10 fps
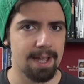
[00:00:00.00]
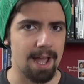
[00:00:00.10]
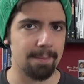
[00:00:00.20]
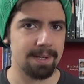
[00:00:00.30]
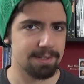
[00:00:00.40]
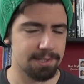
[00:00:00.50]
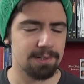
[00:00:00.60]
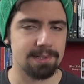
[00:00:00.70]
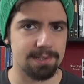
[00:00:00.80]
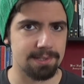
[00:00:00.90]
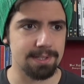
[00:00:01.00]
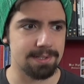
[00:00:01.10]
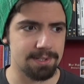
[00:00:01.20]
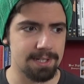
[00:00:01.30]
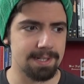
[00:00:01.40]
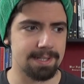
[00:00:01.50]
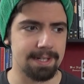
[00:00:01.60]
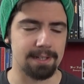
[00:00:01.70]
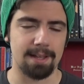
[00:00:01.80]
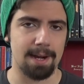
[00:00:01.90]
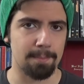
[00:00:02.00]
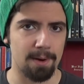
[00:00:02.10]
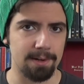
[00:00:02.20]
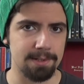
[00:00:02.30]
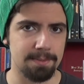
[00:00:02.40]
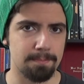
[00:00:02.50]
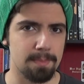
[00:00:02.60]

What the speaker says: I mean, sure, it's cheesy in a lot of parts,